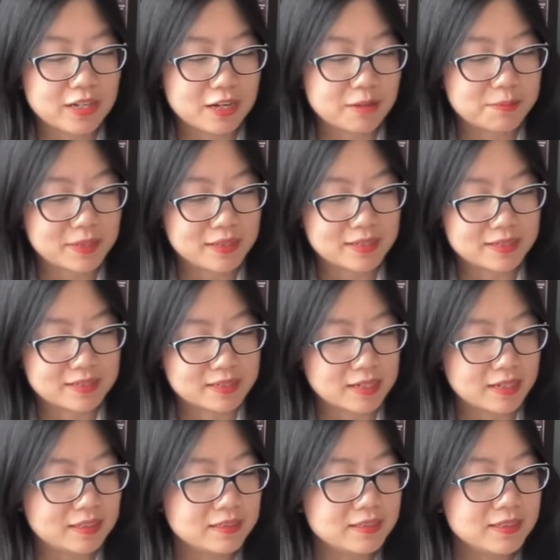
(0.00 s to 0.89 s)
up in the
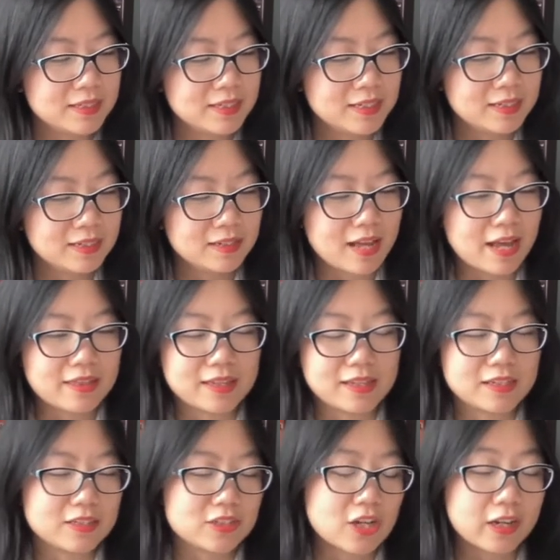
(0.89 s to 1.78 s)
sun. I
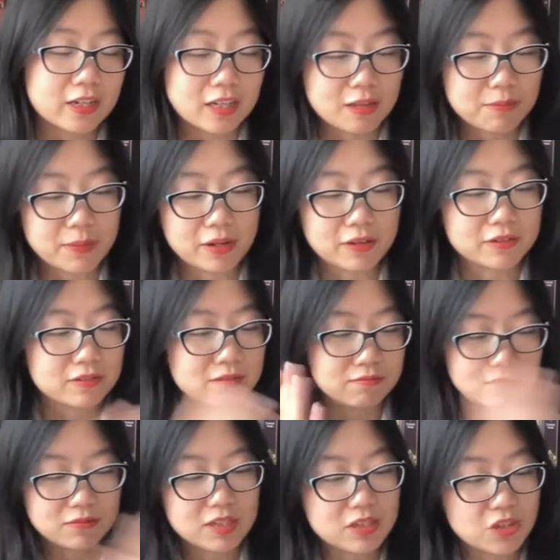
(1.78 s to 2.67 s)
think he's talking about
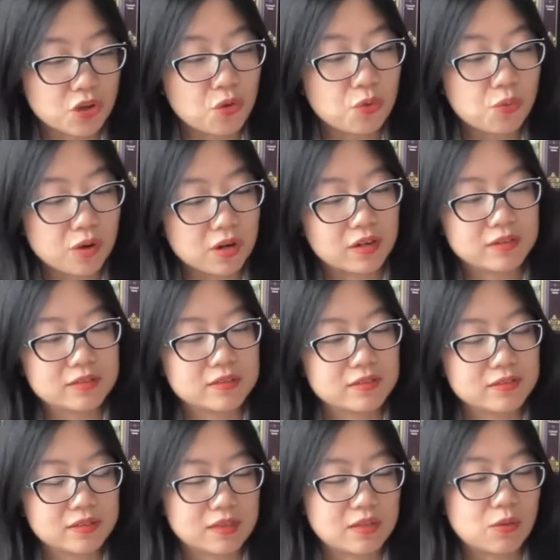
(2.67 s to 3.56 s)
the new world,
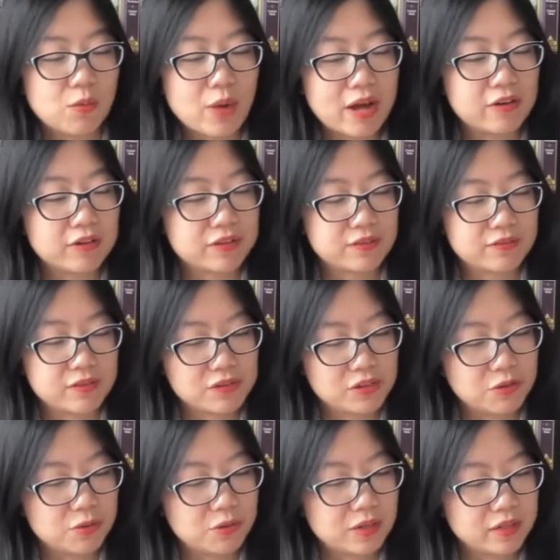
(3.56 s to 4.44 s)
the wealth of the
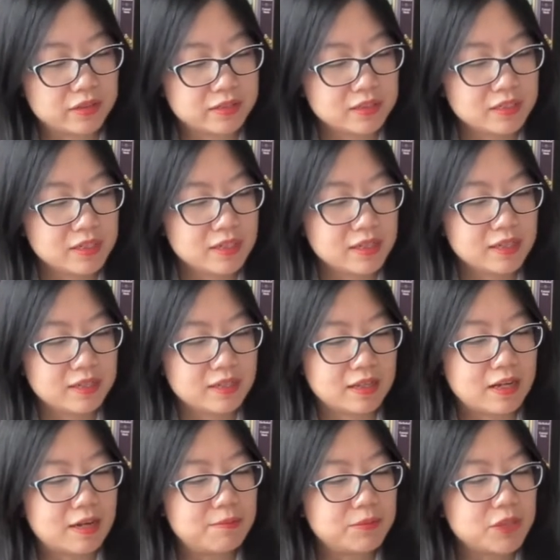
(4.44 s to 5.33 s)
new world.
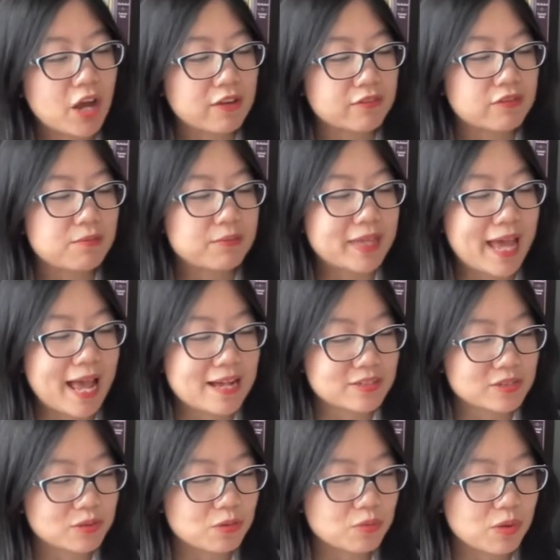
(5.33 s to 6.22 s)
Um, not from
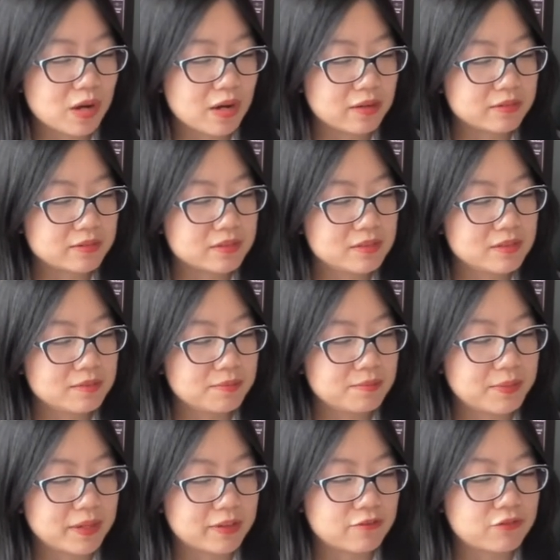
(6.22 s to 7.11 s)
castle walls,
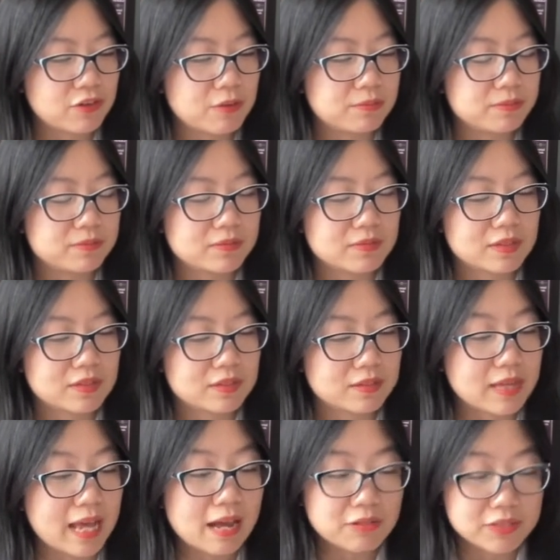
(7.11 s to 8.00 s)
but from
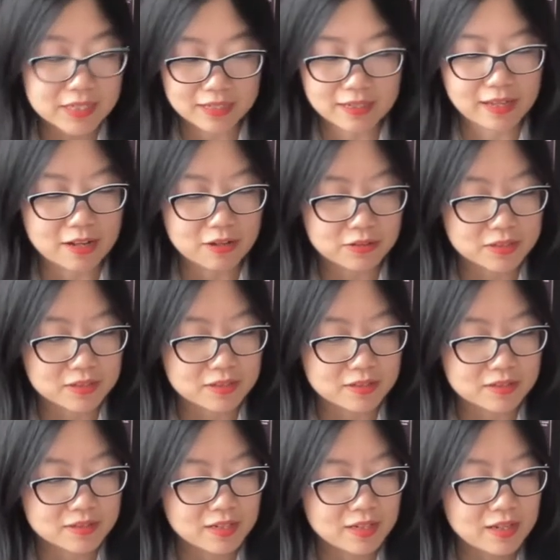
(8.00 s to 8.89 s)
counting
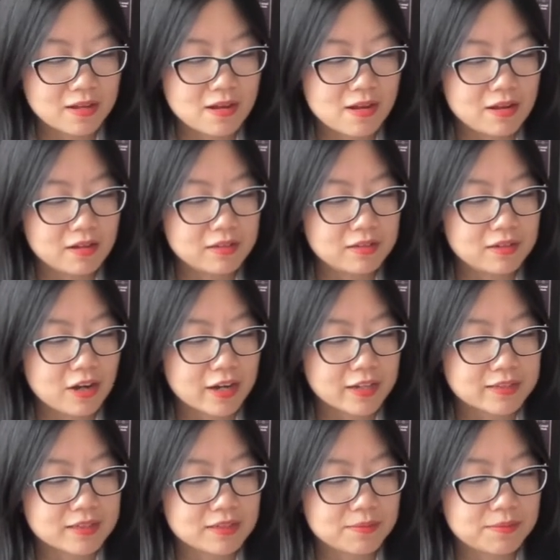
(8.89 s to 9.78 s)
houses,
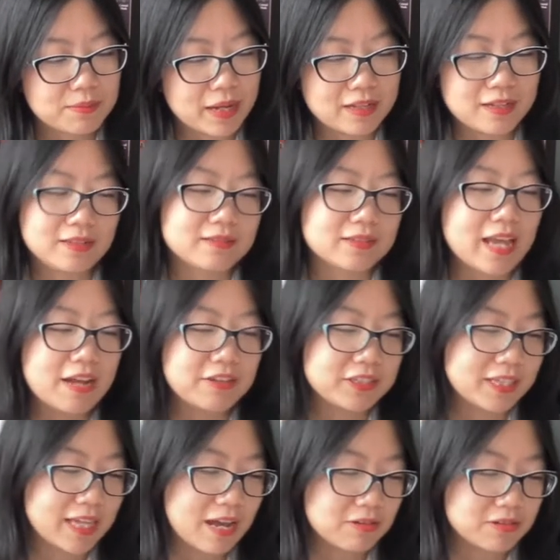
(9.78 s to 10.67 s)
not but,
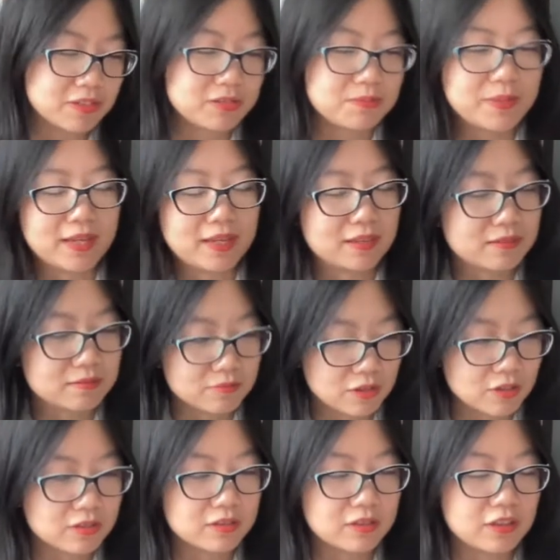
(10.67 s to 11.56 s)
counting houses being
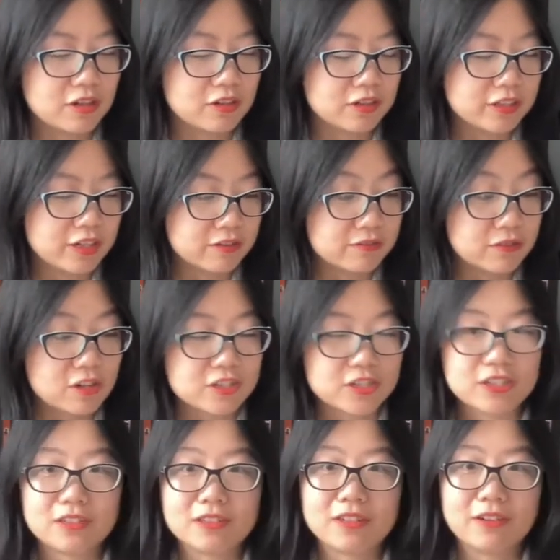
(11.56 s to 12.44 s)
the earlier
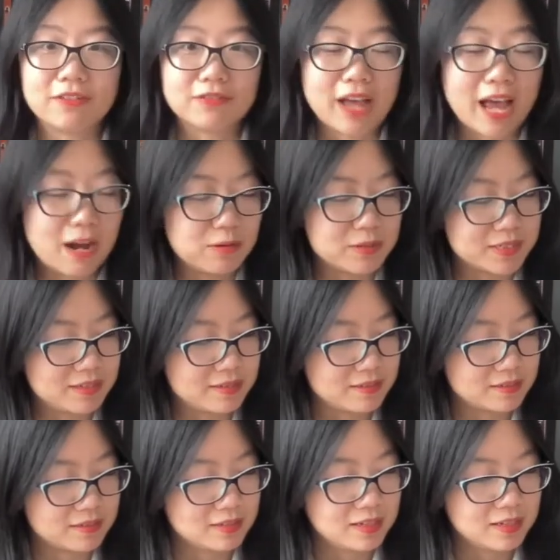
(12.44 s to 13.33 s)
version of
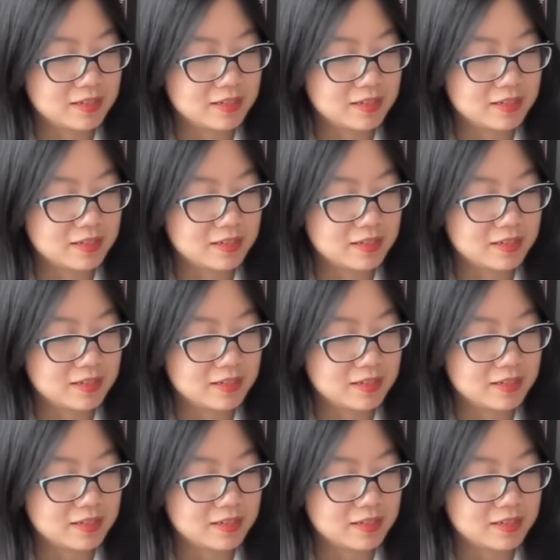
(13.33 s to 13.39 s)
houses